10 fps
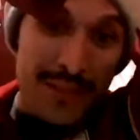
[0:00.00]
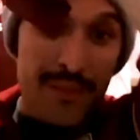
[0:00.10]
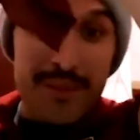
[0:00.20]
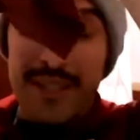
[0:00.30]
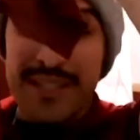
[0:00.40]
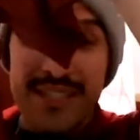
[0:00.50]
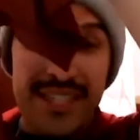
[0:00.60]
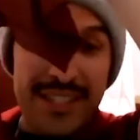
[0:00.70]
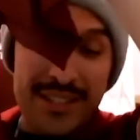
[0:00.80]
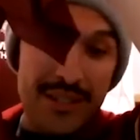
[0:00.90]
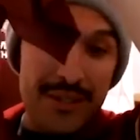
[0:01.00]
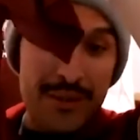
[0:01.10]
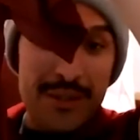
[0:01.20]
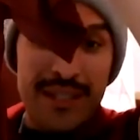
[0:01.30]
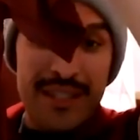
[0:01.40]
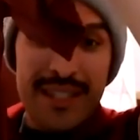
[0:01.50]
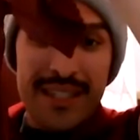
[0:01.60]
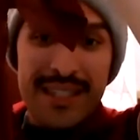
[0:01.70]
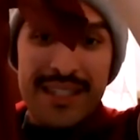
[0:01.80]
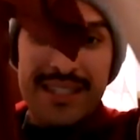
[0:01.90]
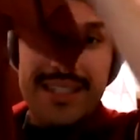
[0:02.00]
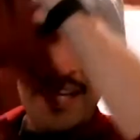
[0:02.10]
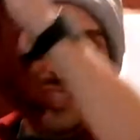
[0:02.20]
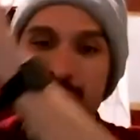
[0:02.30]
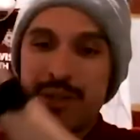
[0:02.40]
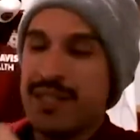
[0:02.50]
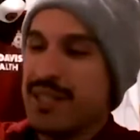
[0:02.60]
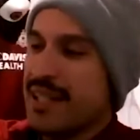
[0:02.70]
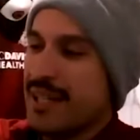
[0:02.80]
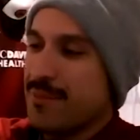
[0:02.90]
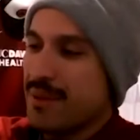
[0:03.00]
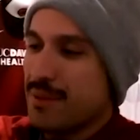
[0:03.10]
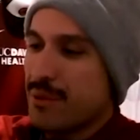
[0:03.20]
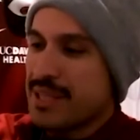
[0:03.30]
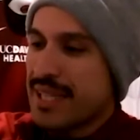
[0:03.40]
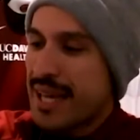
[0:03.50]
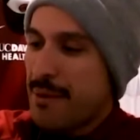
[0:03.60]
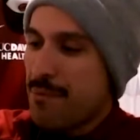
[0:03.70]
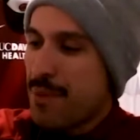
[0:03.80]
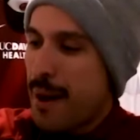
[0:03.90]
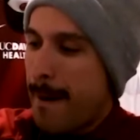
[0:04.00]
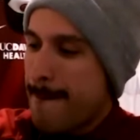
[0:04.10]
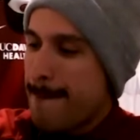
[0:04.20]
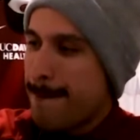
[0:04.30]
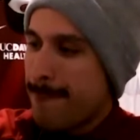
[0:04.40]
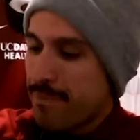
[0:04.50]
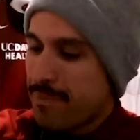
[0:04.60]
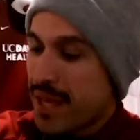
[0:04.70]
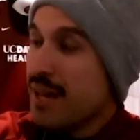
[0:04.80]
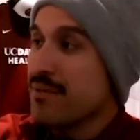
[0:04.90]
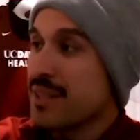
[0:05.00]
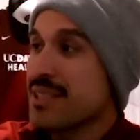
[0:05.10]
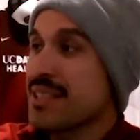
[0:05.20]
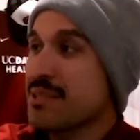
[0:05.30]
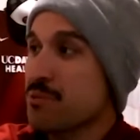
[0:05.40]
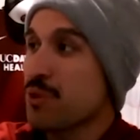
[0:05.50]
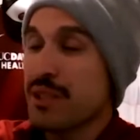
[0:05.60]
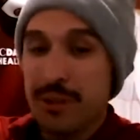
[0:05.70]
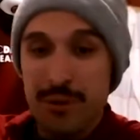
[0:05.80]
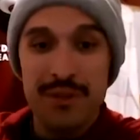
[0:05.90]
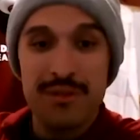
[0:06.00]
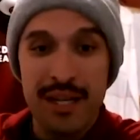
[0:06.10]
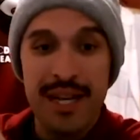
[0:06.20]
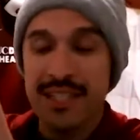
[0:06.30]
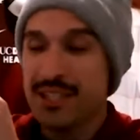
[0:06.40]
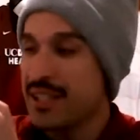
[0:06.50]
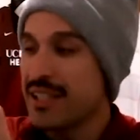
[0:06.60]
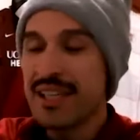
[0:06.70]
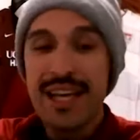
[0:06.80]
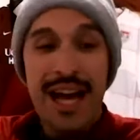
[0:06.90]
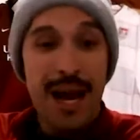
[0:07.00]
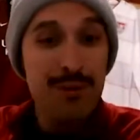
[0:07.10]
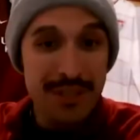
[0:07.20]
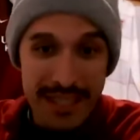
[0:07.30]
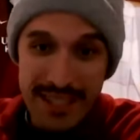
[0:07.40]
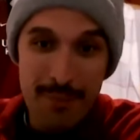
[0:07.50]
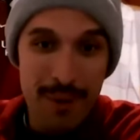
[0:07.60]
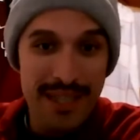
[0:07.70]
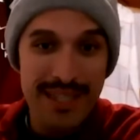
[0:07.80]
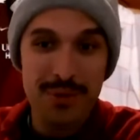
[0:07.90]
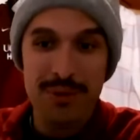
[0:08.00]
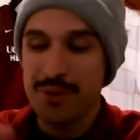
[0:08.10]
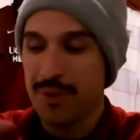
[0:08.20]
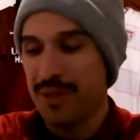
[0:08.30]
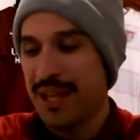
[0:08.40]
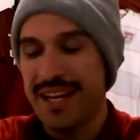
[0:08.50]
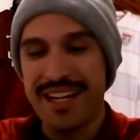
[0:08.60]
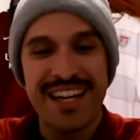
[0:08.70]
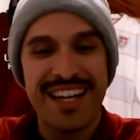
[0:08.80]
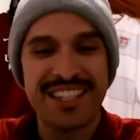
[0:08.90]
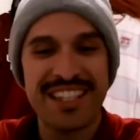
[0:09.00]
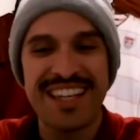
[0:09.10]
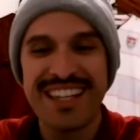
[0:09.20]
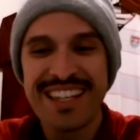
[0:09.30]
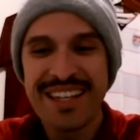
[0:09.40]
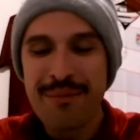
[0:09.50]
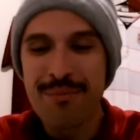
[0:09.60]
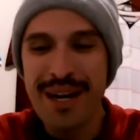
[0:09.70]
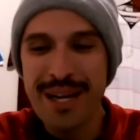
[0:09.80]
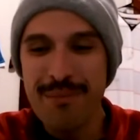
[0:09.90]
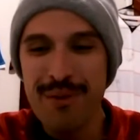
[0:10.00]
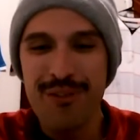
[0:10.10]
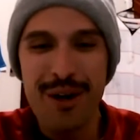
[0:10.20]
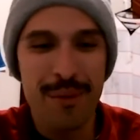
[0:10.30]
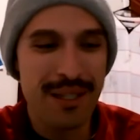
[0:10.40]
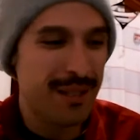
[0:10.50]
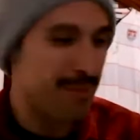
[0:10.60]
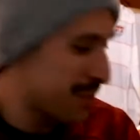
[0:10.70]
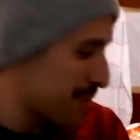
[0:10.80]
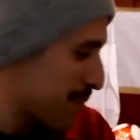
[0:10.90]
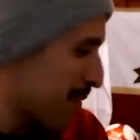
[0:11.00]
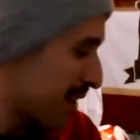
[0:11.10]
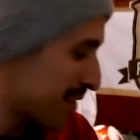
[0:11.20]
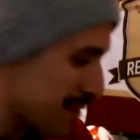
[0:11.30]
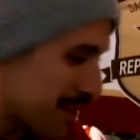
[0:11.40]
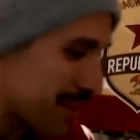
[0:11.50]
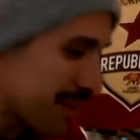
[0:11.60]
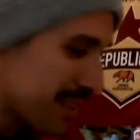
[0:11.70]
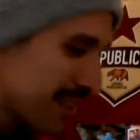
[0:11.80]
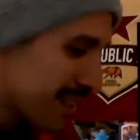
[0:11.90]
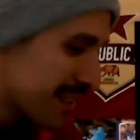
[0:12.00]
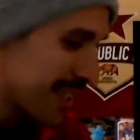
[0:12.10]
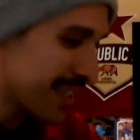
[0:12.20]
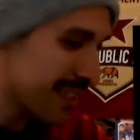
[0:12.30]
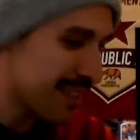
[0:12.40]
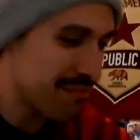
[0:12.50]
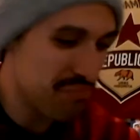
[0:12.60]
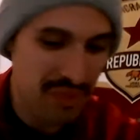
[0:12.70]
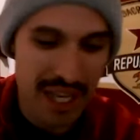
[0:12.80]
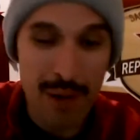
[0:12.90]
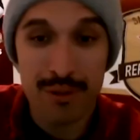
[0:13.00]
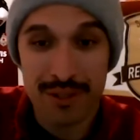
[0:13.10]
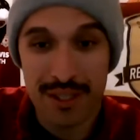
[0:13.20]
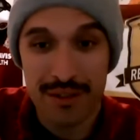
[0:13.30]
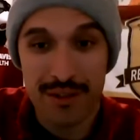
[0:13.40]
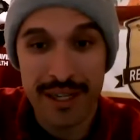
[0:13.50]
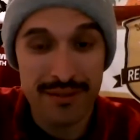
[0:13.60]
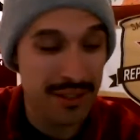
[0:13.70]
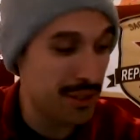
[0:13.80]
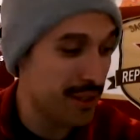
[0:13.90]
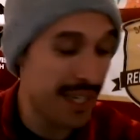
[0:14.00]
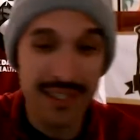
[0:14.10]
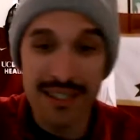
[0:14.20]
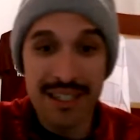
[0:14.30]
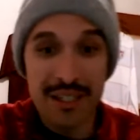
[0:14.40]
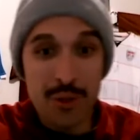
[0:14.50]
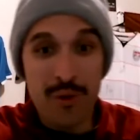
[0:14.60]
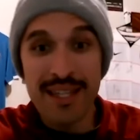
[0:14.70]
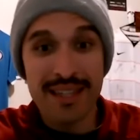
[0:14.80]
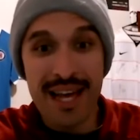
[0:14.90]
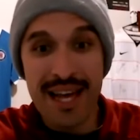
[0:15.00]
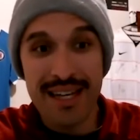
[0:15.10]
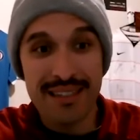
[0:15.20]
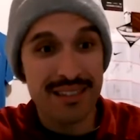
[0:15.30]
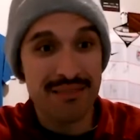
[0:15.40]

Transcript: maybe they decided just to use the sash one once again, but yeah, this is really cool. I was thinking of buying this one too. I'm glad I didn't actually buy it before I bought the mystery box. So hey, it worked out great. So again, you add that,